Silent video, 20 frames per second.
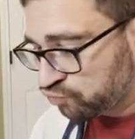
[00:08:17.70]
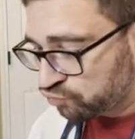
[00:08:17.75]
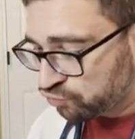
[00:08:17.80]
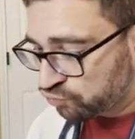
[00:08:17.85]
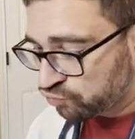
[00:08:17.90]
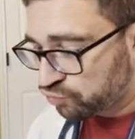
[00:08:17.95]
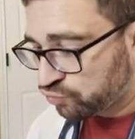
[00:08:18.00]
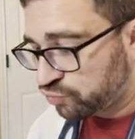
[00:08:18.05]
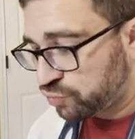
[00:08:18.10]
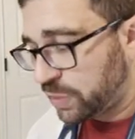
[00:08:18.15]

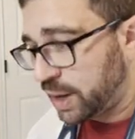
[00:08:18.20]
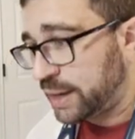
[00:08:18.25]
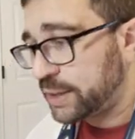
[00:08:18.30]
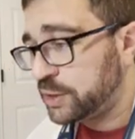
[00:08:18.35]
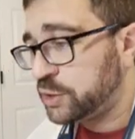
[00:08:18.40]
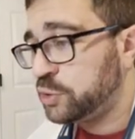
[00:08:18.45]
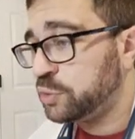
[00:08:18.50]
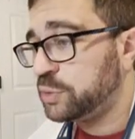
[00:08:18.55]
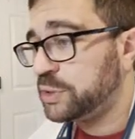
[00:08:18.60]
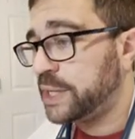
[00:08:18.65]
Not too
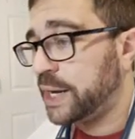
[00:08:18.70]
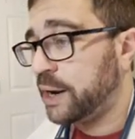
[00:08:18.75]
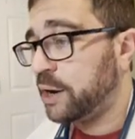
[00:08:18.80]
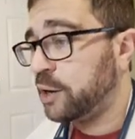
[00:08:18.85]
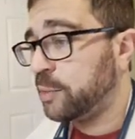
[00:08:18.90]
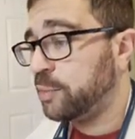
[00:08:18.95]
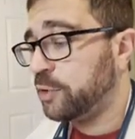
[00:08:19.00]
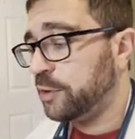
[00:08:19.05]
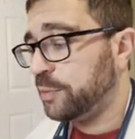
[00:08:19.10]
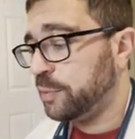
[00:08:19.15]
terrible.
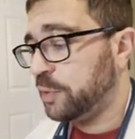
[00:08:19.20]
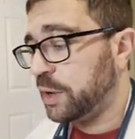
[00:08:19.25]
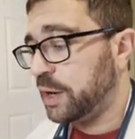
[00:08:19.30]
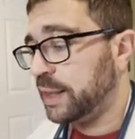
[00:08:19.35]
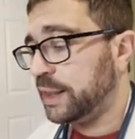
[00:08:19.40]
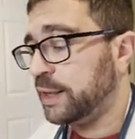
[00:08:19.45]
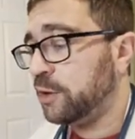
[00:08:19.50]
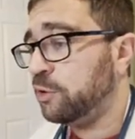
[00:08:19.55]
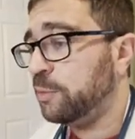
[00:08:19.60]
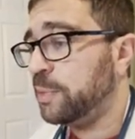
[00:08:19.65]
You got a little
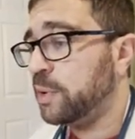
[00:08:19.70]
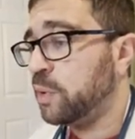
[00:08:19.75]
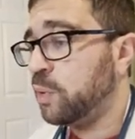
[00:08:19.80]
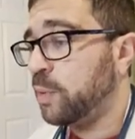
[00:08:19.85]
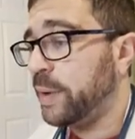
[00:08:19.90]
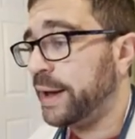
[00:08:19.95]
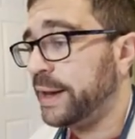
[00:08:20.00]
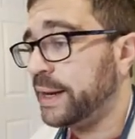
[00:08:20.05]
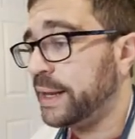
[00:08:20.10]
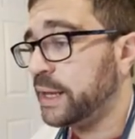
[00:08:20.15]
bit of
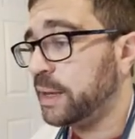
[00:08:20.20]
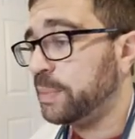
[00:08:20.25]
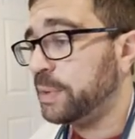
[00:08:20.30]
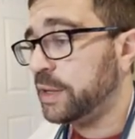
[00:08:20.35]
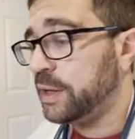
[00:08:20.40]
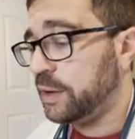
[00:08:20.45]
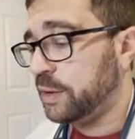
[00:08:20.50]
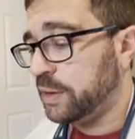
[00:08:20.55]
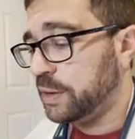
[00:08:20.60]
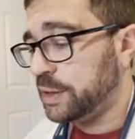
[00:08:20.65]
whitening up here in
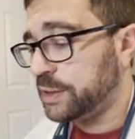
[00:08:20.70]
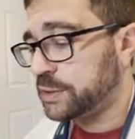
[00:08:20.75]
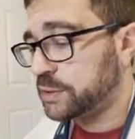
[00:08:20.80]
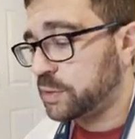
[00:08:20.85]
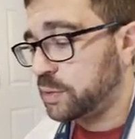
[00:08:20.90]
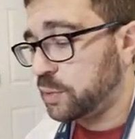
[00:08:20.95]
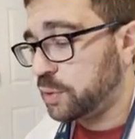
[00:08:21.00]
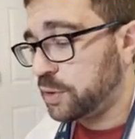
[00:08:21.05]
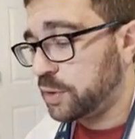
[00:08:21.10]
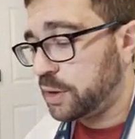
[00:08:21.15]
this
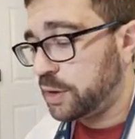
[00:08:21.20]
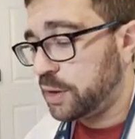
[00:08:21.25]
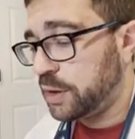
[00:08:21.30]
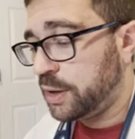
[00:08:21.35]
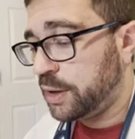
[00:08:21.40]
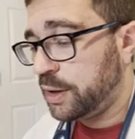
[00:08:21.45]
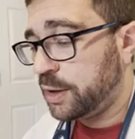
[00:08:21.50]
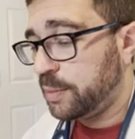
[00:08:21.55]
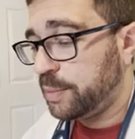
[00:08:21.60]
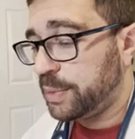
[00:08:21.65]
corner,
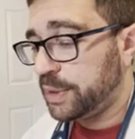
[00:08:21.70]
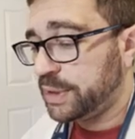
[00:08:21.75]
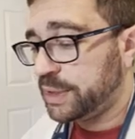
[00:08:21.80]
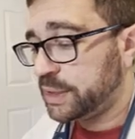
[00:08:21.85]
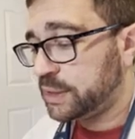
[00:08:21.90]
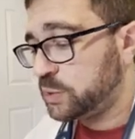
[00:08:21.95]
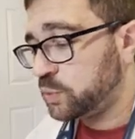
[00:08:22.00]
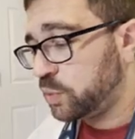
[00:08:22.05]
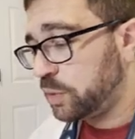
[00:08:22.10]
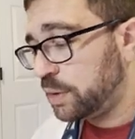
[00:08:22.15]
but this
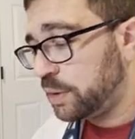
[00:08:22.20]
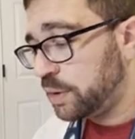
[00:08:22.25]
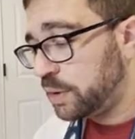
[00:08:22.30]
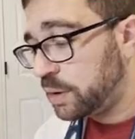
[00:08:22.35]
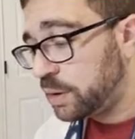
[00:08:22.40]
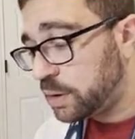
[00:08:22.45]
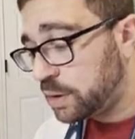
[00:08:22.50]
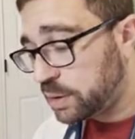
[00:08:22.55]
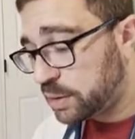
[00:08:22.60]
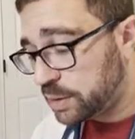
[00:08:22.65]

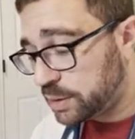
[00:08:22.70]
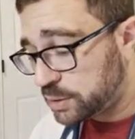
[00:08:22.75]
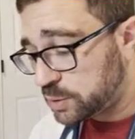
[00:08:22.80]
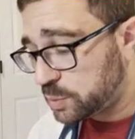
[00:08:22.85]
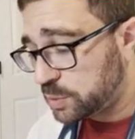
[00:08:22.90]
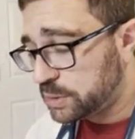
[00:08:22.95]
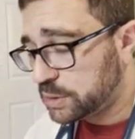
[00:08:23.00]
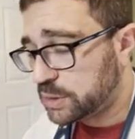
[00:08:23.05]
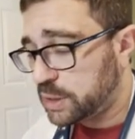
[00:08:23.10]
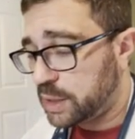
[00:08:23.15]
one's
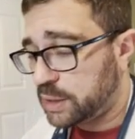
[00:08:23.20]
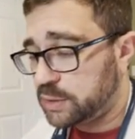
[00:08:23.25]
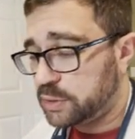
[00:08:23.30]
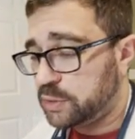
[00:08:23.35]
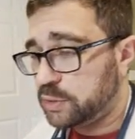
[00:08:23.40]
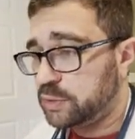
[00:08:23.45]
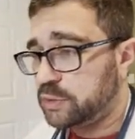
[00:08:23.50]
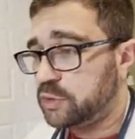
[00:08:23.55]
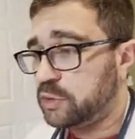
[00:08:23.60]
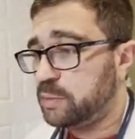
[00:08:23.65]
not too
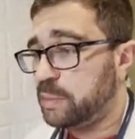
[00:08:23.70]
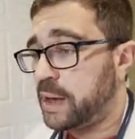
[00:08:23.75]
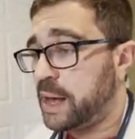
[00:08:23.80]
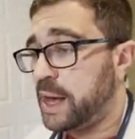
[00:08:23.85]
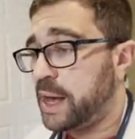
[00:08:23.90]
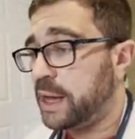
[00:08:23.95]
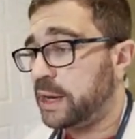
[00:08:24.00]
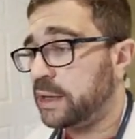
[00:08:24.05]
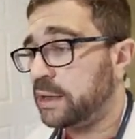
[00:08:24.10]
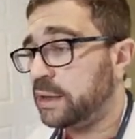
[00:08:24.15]
bad,
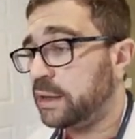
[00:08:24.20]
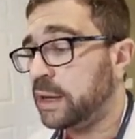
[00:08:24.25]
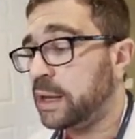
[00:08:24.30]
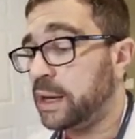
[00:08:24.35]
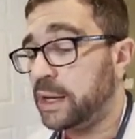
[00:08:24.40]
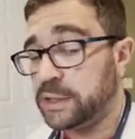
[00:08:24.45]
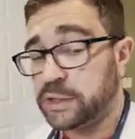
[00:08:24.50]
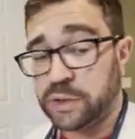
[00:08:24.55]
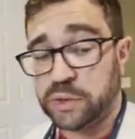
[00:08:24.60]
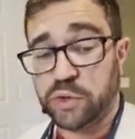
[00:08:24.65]
and it's a
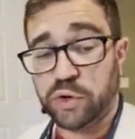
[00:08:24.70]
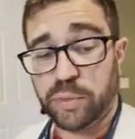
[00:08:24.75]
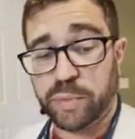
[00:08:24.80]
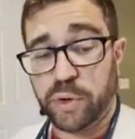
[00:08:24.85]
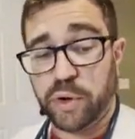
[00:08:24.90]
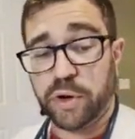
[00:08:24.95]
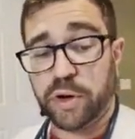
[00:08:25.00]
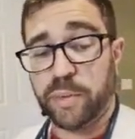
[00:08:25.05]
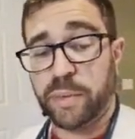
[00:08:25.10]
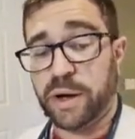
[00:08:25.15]
cool
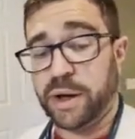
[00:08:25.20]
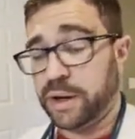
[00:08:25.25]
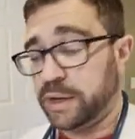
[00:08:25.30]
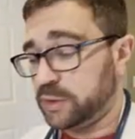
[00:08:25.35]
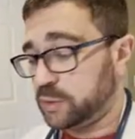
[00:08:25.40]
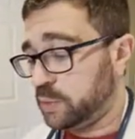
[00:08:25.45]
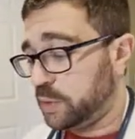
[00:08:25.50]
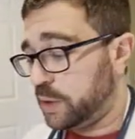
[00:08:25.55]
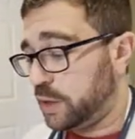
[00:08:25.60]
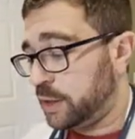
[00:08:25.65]
Pokemon as
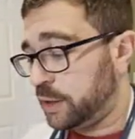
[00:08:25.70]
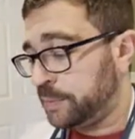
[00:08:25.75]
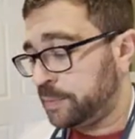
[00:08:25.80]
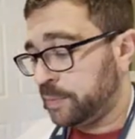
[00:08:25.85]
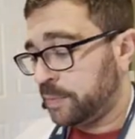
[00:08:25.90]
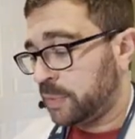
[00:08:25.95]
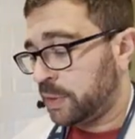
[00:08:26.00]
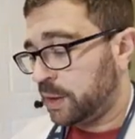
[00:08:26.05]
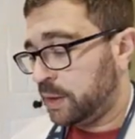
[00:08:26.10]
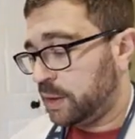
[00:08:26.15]
well.
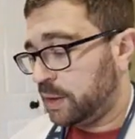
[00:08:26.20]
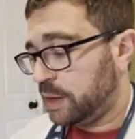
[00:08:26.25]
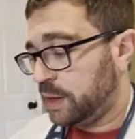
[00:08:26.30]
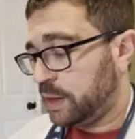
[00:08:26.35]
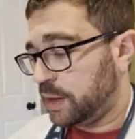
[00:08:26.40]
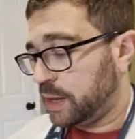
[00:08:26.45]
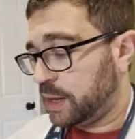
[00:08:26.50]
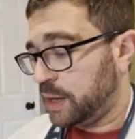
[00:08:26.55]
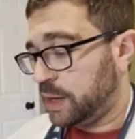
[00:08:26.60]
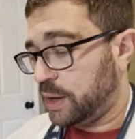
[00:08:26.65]

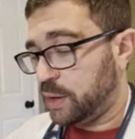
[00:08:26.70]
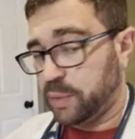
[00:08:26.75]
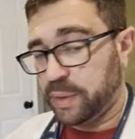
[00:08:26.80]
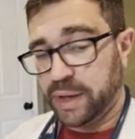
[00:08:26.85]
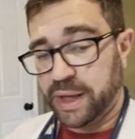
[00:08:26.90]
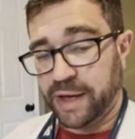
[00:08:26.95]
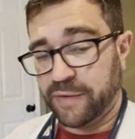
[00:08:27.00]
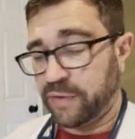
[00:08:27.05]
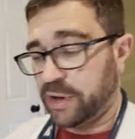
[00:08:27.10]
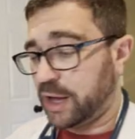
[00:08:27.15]
We have a
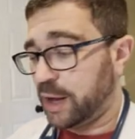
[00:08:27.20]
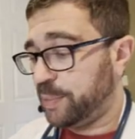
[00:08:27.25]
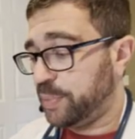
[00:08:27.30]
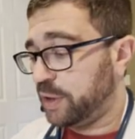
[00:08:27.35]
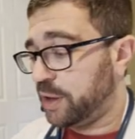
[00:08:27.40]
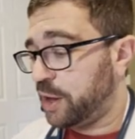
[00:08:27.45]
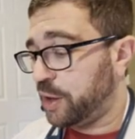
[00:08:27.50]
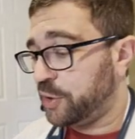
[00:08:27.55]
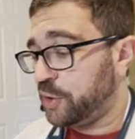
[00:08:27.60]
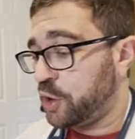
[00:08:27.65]
couple of
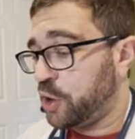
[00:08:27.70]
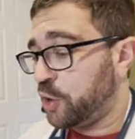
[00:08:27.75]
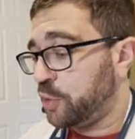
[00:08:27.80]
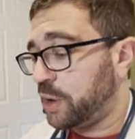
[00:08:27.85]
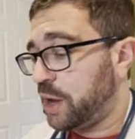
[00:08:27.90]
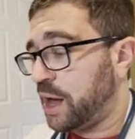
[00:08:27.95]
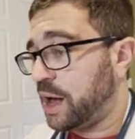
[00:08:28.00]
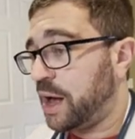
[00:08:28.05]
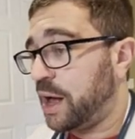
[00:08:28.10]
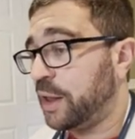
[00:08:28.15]
unknown
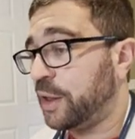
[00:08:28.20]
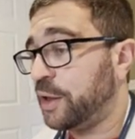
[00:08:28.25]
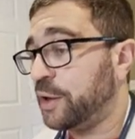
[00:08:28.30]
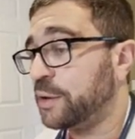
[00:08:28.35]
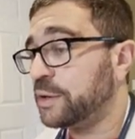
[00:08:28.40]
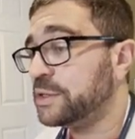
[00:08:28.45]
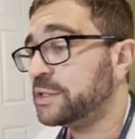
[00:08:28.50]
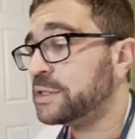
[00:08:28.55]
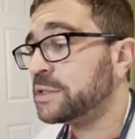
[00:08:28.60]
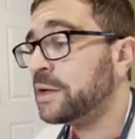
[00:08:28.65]
holos
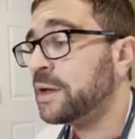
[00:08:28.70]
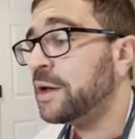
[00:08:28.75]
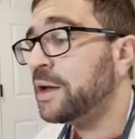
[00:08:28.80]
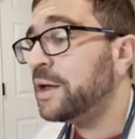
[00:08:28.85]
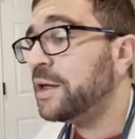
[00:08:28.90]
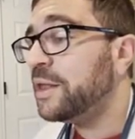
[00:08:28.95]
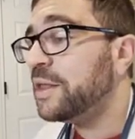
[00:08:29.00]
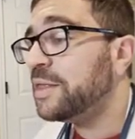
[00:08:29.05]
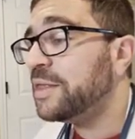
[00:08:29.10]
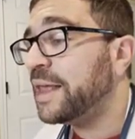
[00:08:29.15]

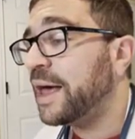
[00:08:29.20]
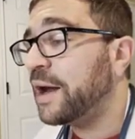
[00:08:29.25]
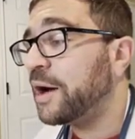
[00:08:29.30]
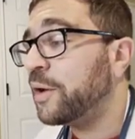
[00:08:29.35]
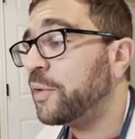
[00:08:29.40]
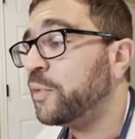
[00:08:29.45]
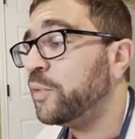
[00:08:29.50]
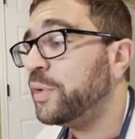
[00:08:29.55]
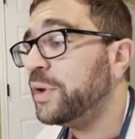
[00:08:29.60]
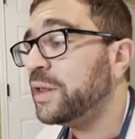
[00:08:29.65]
that are
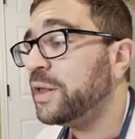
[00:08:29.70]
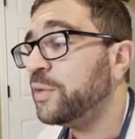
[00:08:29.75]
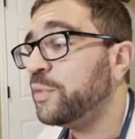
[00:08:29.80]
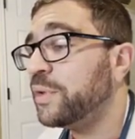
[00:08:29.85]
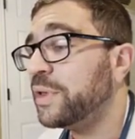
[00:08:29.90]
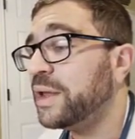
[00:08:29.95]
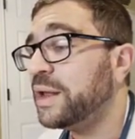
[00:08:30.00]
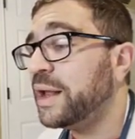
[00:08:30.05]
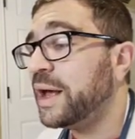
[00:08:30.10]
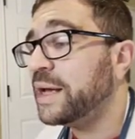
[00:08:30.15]
really, really
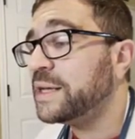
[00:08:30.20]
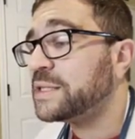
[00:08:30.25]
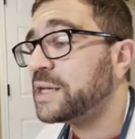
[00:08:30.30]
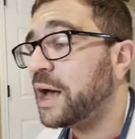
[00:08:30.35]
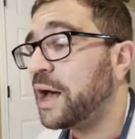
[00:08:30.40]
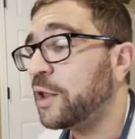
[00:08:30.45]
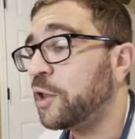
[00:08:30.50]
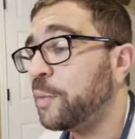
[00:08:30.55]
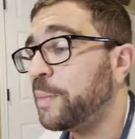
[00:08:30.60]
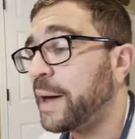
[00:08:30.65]
nice holo
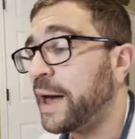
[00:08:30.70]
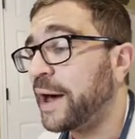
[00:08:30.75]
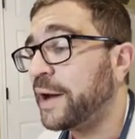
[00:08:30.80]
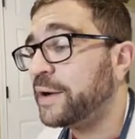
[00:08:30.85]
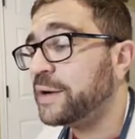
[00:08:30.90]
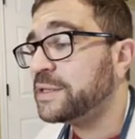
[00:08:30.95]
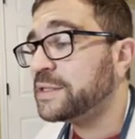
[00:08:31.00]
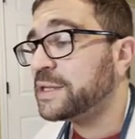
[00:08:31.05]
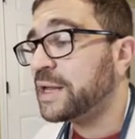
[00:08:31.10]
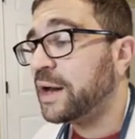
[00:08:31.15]
patterns that
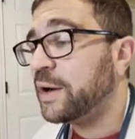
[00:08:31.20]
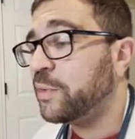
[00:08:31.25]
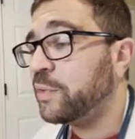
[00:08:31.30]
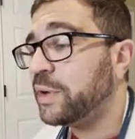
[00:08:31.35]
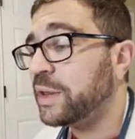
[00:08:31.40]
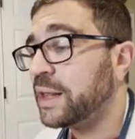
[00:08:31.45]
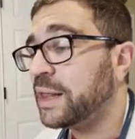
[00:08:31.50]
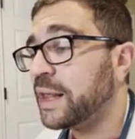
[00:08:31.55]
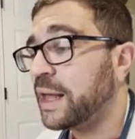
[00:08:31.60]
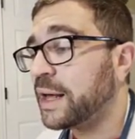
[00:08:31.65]
I really
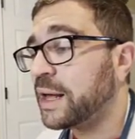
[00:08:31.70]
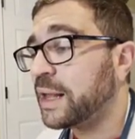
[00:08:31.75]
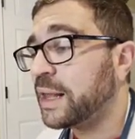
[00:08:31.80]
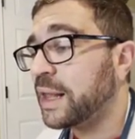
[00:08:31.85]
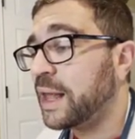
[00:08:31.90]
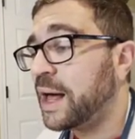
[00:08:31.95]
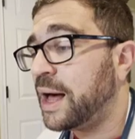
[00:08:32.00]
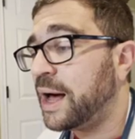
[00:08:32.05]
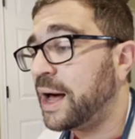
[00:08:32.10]
like a lot.